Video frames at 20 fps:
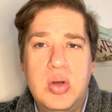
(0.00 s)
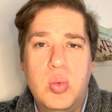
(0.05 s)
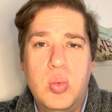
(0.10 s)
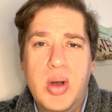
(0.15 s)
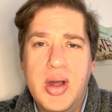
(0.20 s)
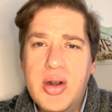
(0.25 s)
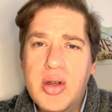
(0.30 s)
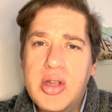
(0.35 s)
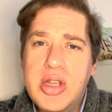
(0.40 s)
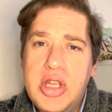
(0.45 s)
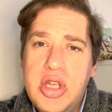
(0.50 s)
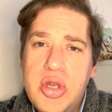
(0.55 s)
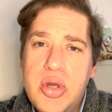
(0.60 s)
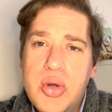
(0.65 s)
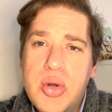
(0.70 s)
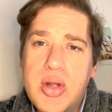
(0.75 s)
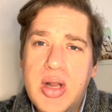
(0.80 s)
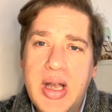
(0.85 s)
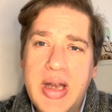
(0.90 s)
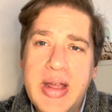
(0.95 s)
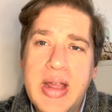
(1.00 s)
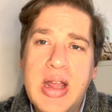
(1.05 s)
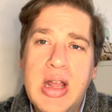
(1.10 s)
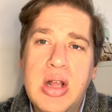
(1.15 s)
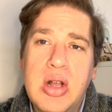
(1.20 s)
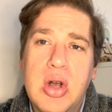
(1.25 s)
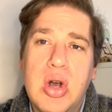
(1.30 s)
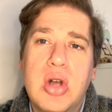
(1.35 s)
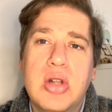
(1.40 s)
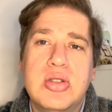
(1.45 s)
What are you
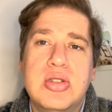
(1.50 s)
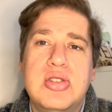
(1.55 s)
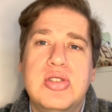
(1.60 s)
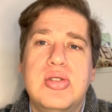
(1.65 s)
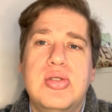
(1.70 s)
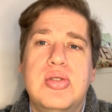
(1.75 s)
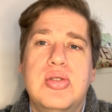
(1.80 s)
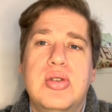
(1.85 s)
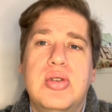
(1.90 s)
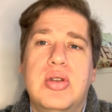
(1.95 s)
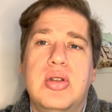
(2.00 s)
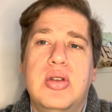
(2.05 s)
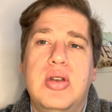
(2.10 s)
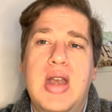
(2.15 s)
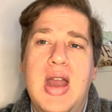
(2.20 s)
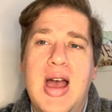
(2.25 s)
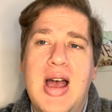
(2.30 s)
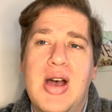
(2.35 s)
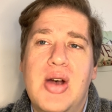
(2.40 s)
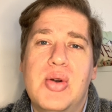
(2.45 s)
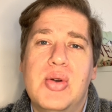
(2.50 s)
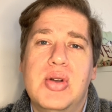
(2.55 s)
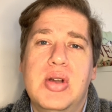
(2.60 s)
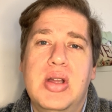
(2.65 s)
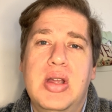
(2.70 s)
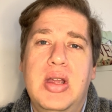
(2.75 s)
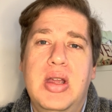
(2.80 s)
clinging on to now